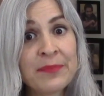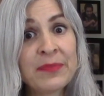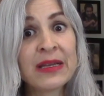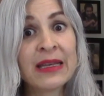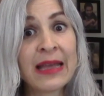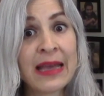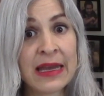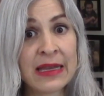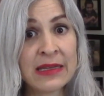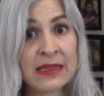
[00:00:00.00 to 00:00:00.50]

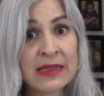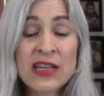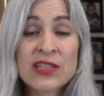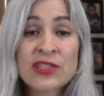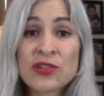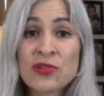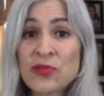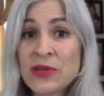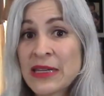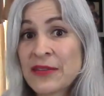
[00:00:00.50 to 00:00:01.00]
plan.
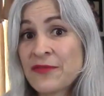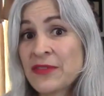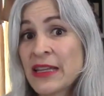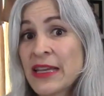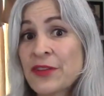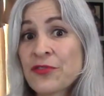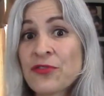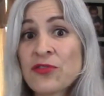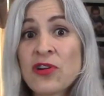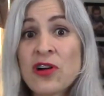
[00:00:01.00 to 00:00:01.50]
So if
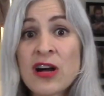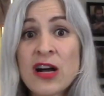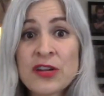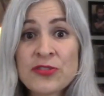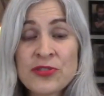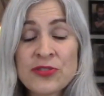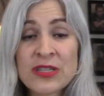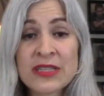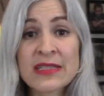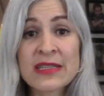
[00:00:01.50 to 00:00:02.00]
later on
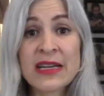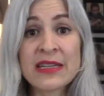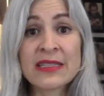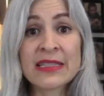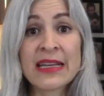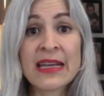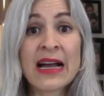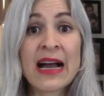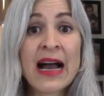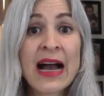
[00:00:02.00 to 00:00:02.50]
you decide to
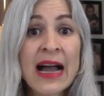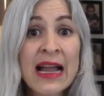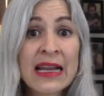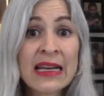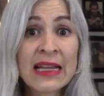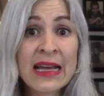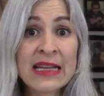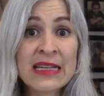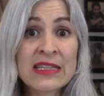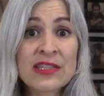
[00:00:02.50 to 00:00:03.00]
get
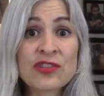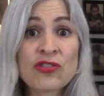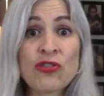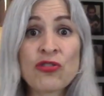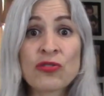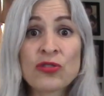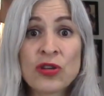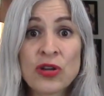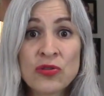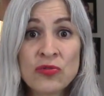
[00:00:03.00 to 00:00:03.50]
highlights
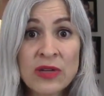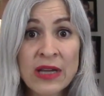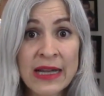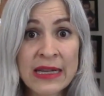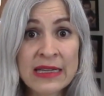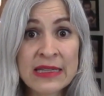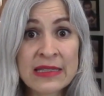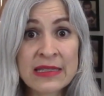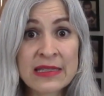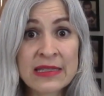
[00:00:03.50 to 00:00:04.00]
or
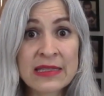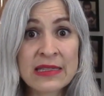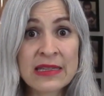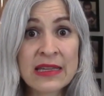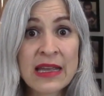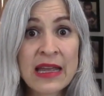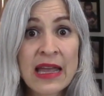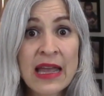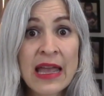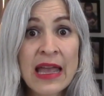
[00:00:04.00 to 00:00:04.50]
lowlights
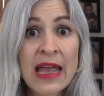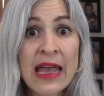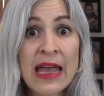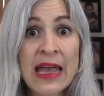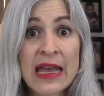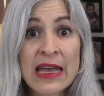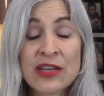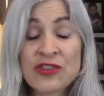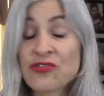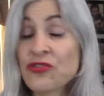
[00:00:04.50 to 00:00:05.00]

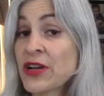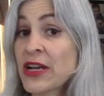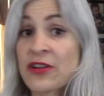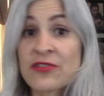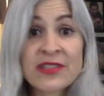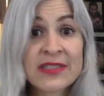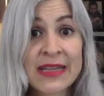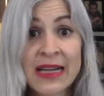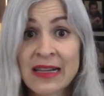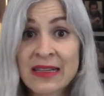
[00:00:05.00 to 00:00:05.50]
and your
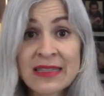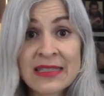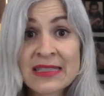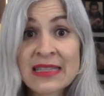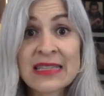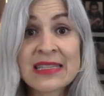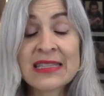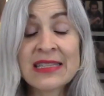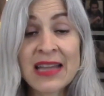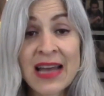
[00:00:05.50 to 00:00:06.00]
hairstylist
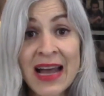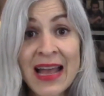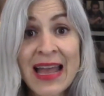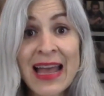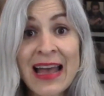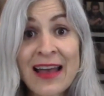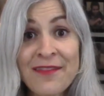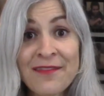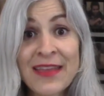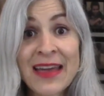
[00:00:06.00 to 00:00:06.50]
does not
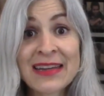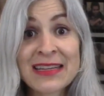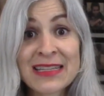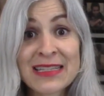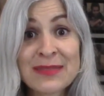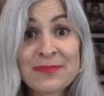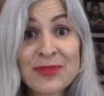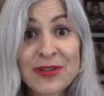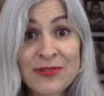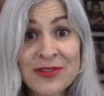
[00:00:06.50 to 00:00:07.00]
have that
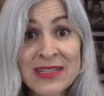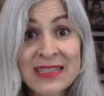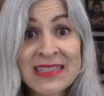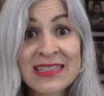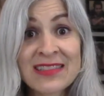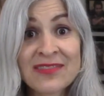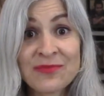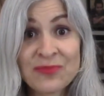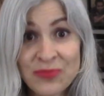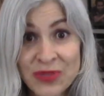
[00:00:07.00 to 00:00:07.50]

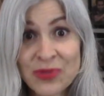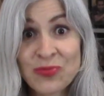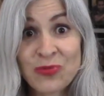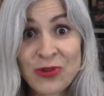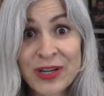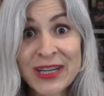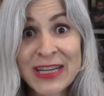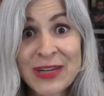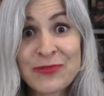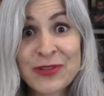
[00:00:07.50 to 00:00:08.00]
experience with
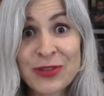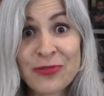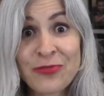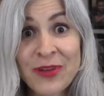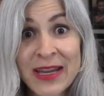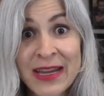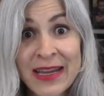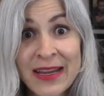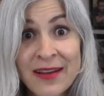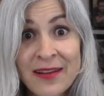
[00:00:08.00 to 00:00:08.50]
working with
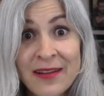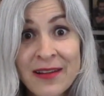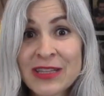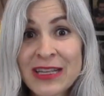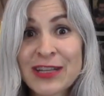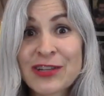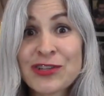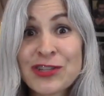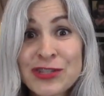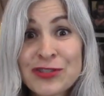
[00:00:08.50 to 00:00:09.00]
gray hair,
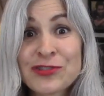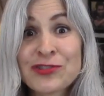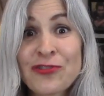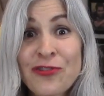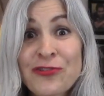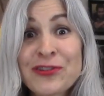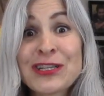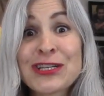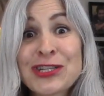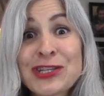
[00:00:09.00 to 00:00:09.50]
it could
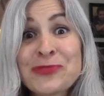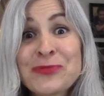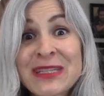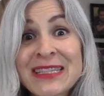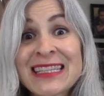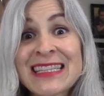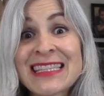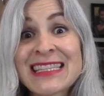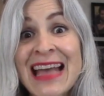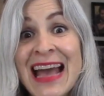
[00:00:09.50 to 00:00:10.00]
turn into a
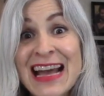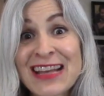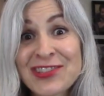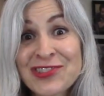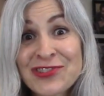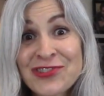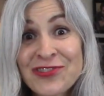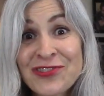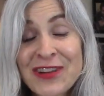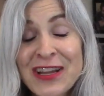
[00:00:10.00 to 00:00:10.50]

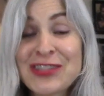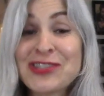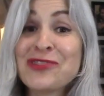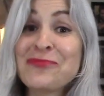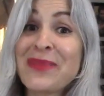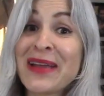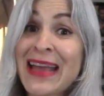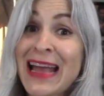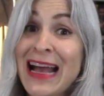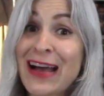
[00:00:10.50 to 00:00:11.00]
disaster and you
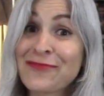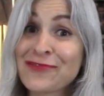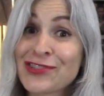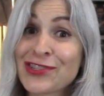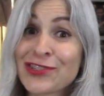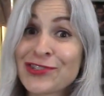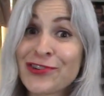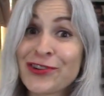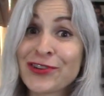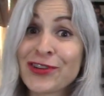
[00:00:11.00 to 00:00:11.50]
may have to
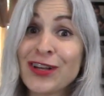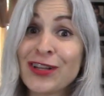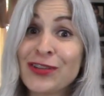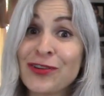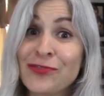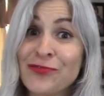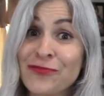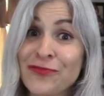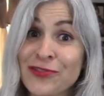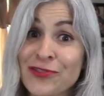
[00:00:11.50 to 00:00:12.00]
start all
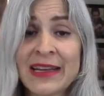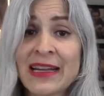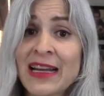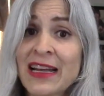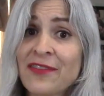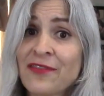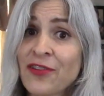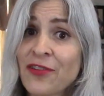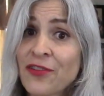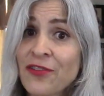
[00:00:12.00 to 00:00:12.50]
over.
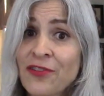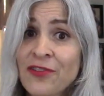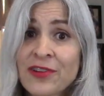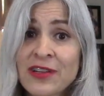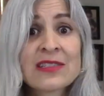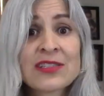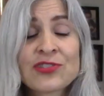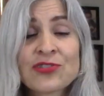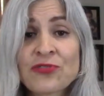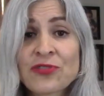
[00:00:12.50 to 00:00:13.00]
I've
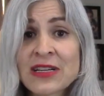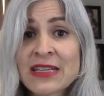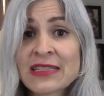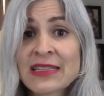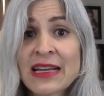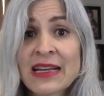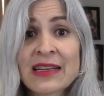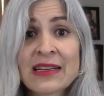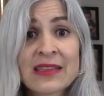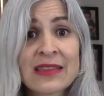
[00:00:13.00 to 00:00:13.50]
heard stories
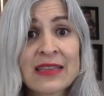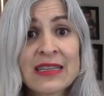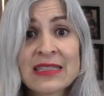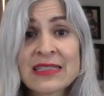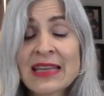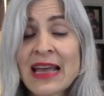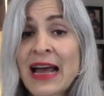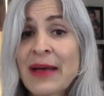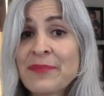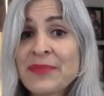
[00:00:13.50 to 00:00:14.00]
like
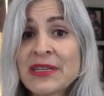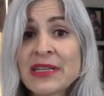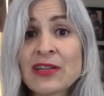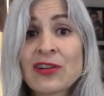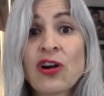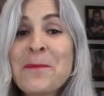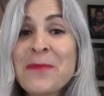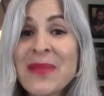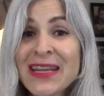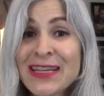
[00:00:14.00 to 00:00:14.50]
this
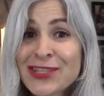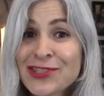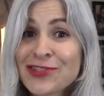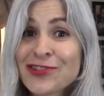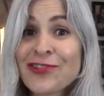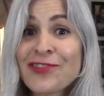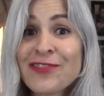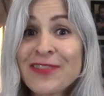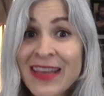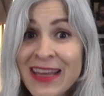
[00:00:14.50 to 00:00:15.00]
happening. Make
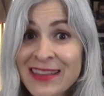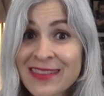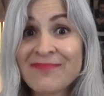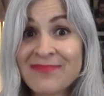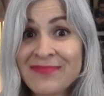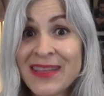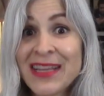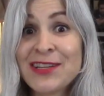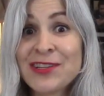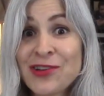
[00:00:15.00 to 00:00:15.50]
sure that
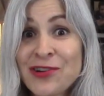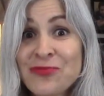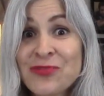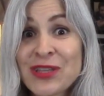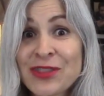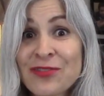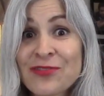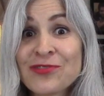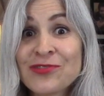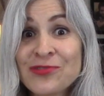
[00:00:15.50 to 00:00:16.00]
they know
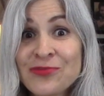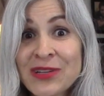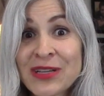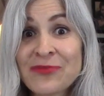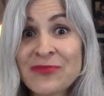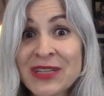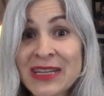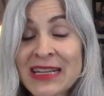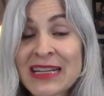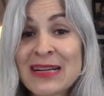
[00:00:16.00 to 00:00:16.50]
what they're doing
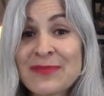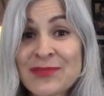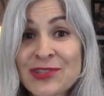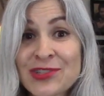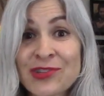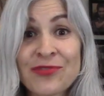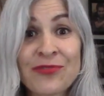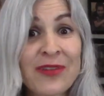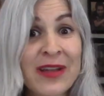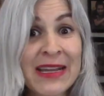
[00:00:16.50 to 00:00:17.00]
when it comes
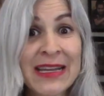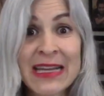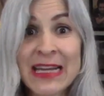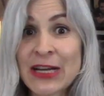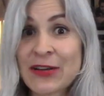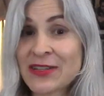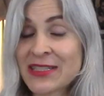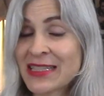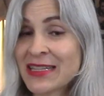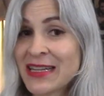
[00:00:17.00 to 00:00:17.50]
to gray
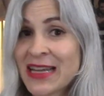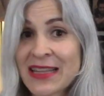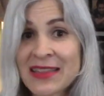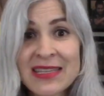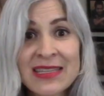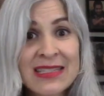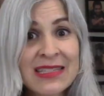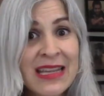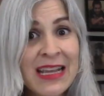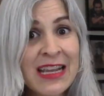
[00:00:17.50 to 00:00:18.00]
hair. It's not the
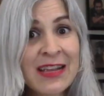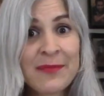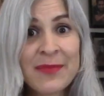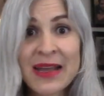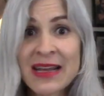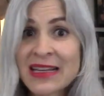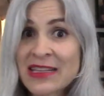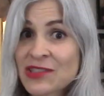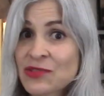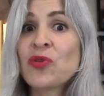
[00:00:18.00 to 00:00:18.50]
same
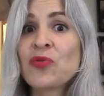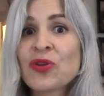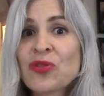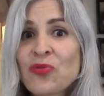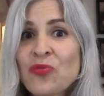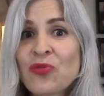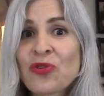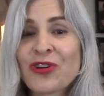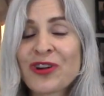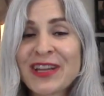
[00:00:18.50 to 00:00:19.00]
as with
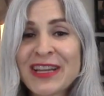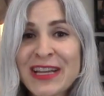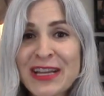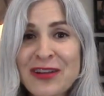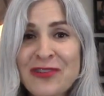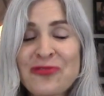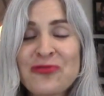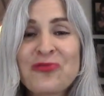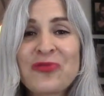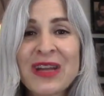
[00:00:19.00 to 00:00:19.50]

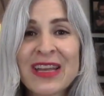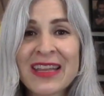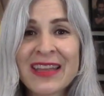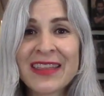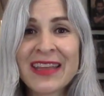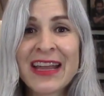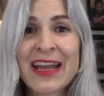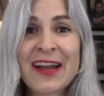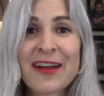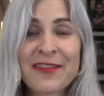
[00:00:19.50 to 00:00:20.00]
working with
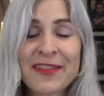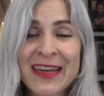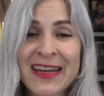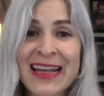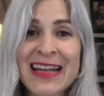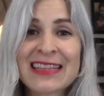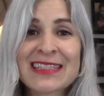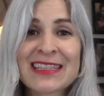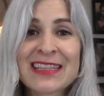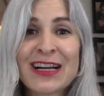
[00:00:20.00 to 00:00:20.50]
hair that
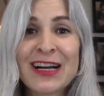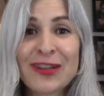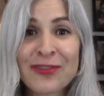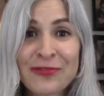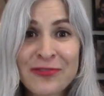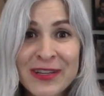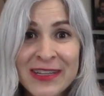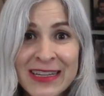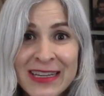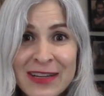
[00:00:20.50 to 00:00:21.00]
has color
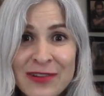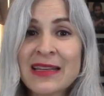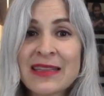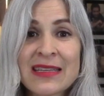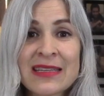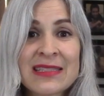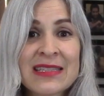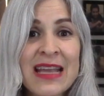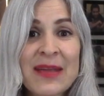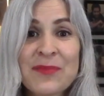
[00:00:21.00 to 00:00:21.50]
in it. The
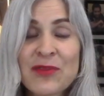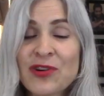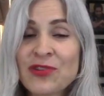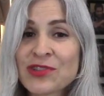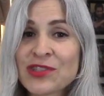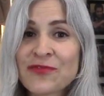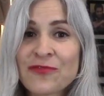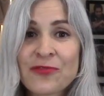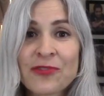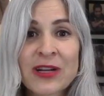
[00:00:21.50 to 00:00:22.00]
same
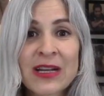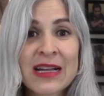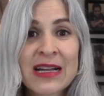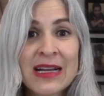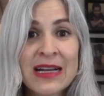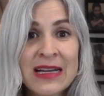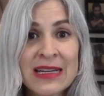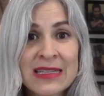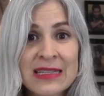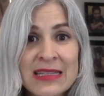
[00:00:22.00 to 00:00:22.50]
goes for a
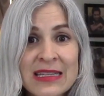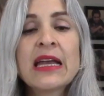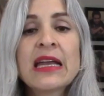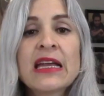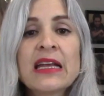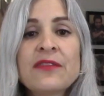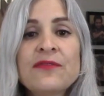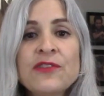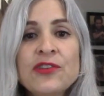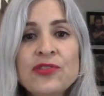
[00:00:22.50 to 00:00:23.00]
cut.
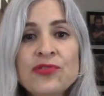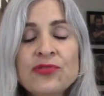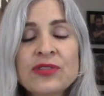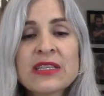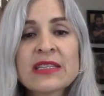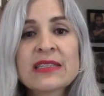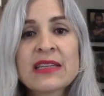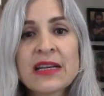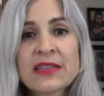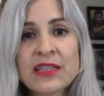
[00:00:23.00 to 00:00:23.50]
If you
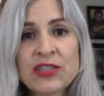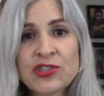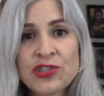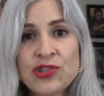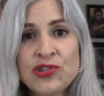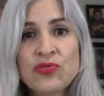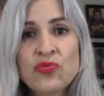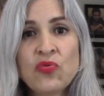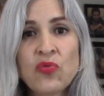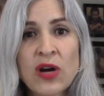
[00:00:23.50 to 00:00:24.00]
decide that
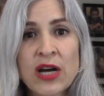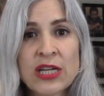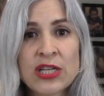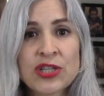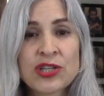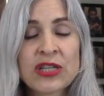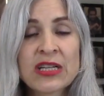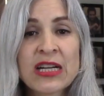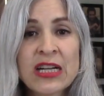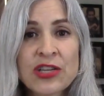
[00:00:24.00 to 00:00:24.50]
you want
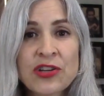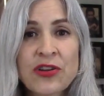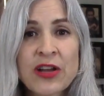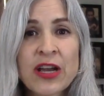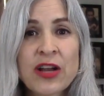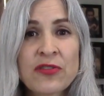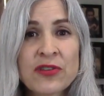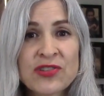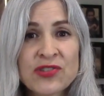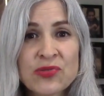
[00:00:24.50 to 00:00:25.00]
to cut your
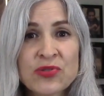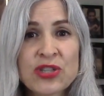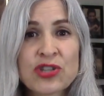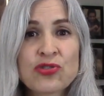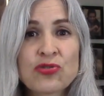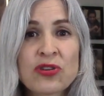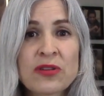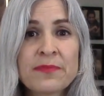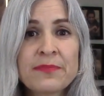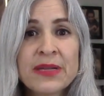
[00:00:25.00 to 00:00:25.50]
hair into a
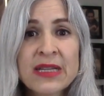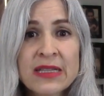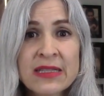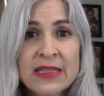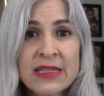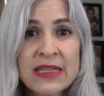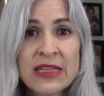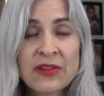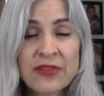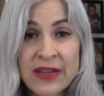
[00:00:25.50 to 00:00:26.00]
short
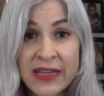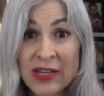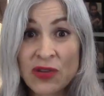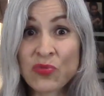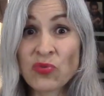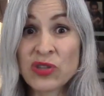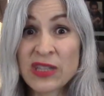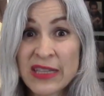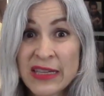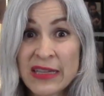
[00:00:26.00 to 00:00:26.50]
pixie or get a
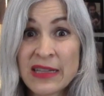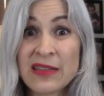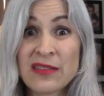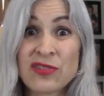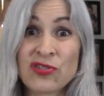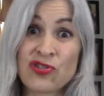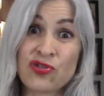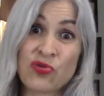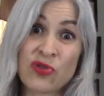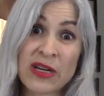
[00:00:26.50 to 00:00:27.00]
really
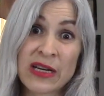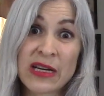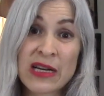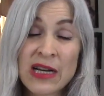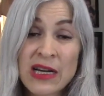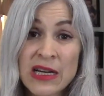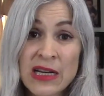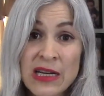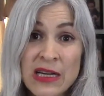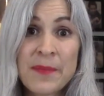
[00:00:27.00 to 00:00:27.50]
short
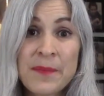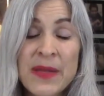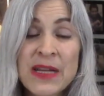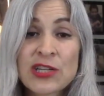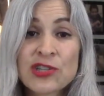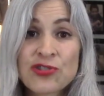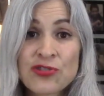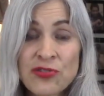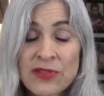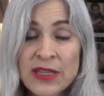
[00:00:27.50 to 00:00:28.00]
cut, make
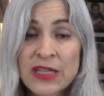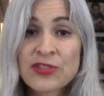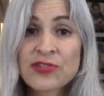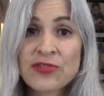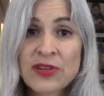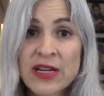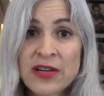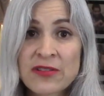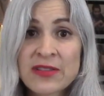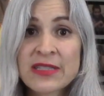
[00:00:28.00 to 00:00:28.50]
sure that
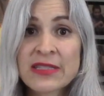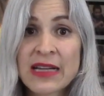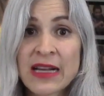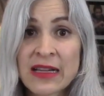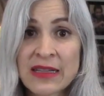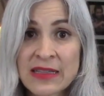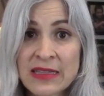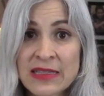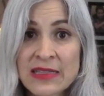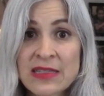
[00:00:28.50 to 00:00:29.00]
your
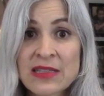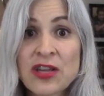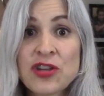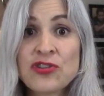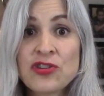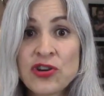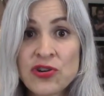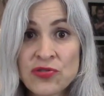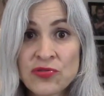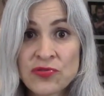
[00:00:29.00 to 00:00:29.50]
hairstylist
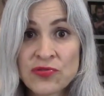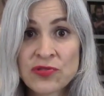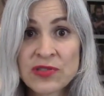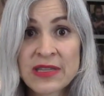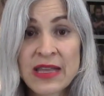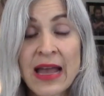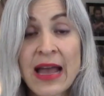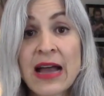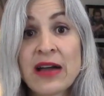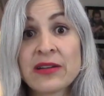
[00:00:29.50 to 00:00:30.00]

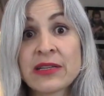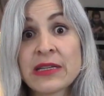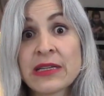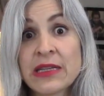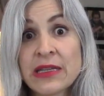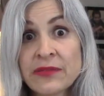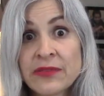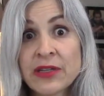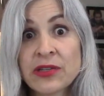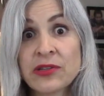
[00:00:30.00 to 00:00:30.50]
knows how to
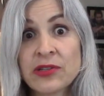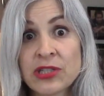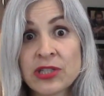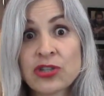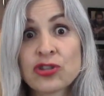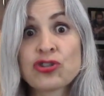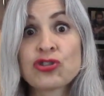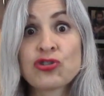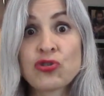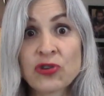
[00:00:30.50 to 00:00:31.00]
give a good
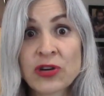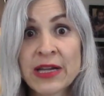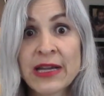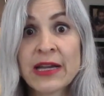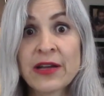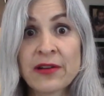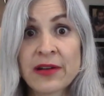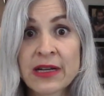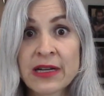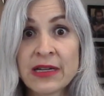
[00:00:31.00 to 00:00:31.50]
short
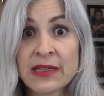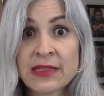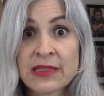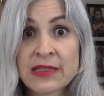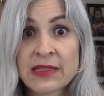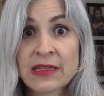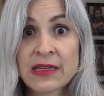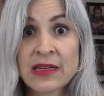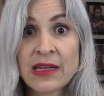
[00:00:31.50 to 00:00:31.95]
haircut.